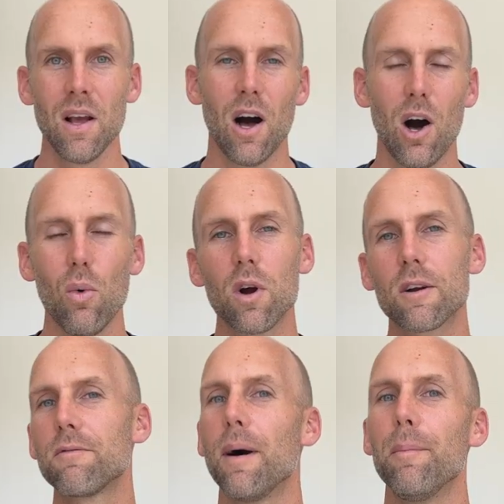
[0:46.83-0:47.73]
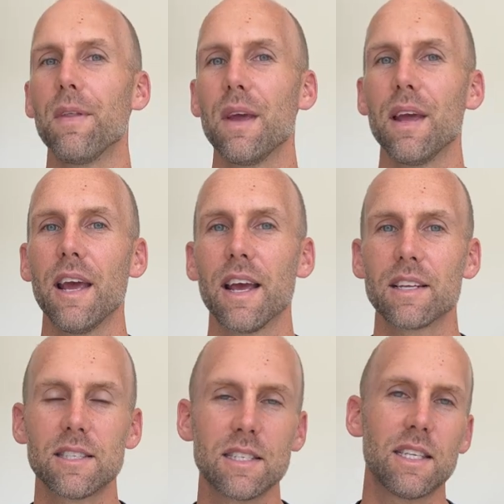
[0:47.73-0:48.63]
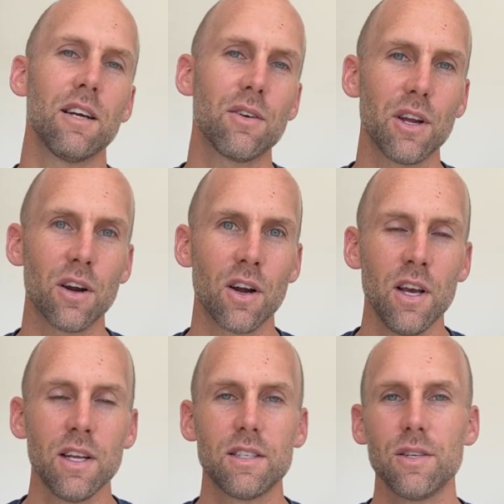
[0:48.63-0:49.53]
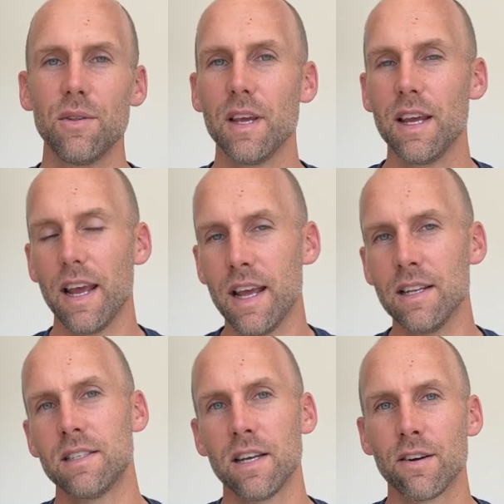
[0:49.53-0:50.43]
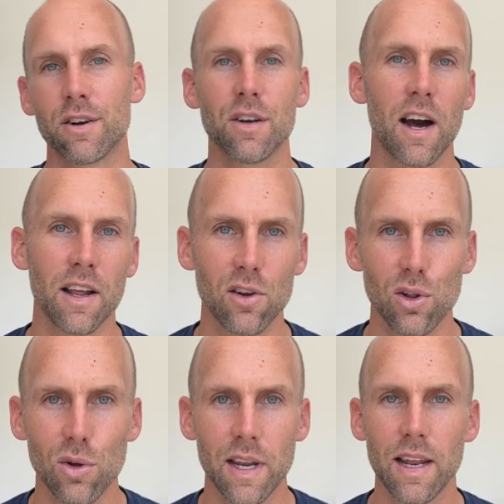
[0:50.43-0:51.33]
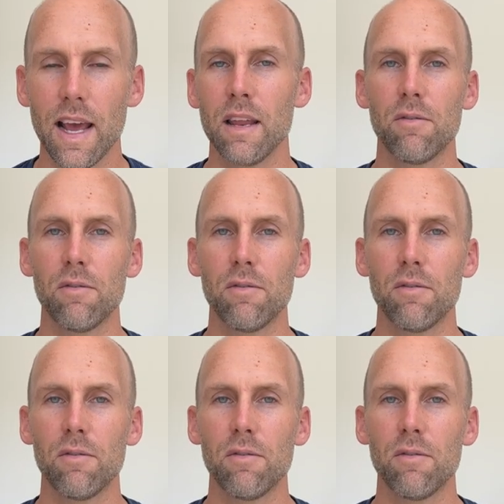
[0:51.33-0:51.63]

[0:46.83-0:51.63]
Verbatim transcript: I'll work from the exterior to the interior, not including any